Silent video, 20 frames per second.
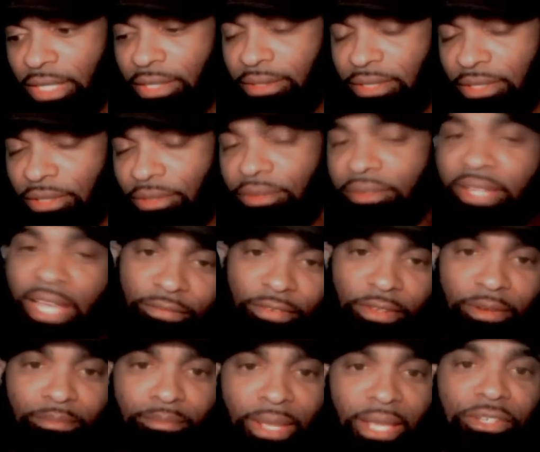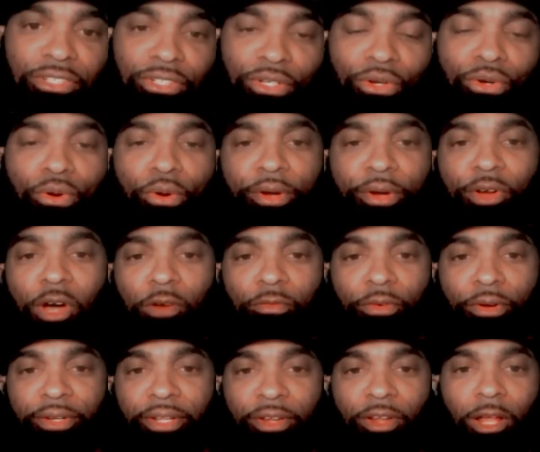Until Devin makes Shakur an
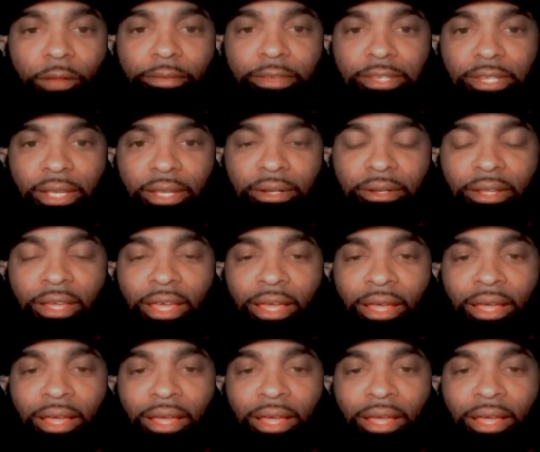offer. Then all of a sudden,